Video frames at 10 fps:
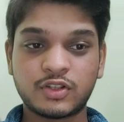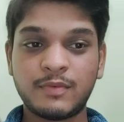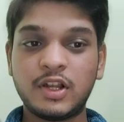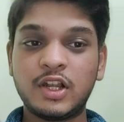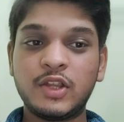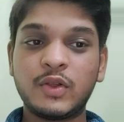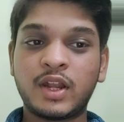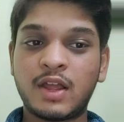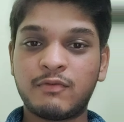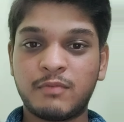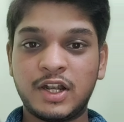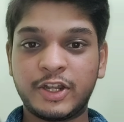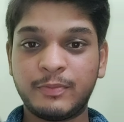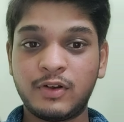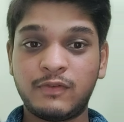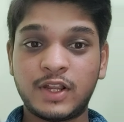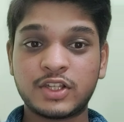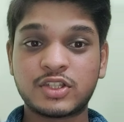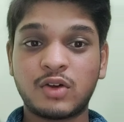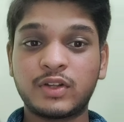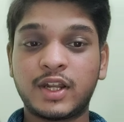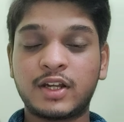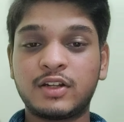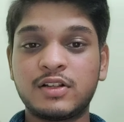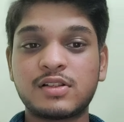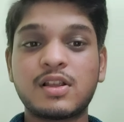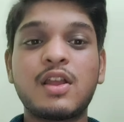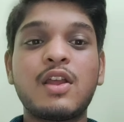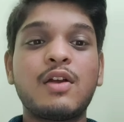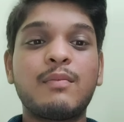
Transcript: So similarly, you can have multiple fleshed out characters,